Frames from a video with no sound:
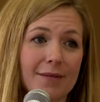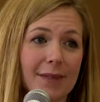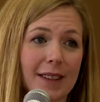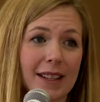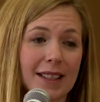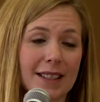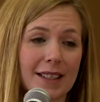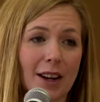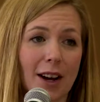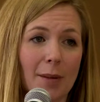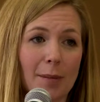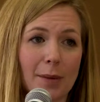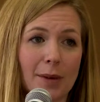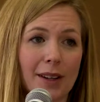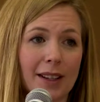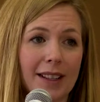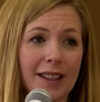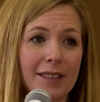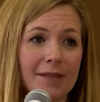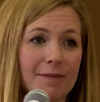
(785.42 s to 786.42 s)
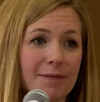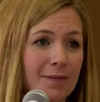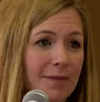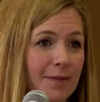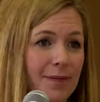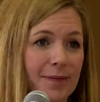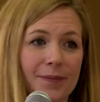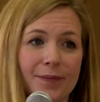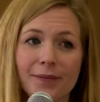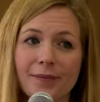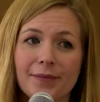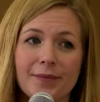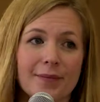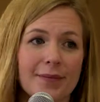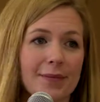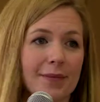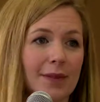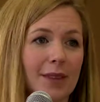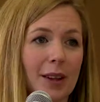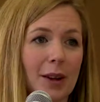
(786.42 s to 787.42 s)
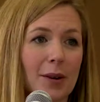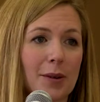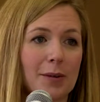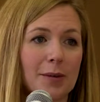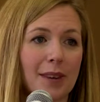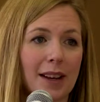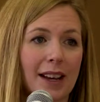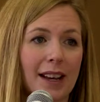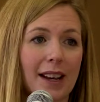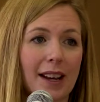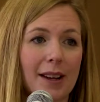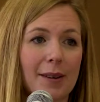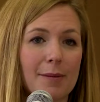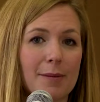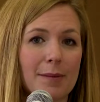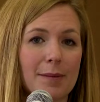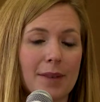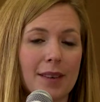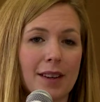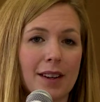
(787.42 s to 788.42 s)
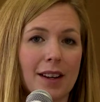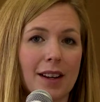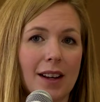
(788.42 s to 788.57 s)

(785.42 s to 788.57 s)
It's not pretty. No. And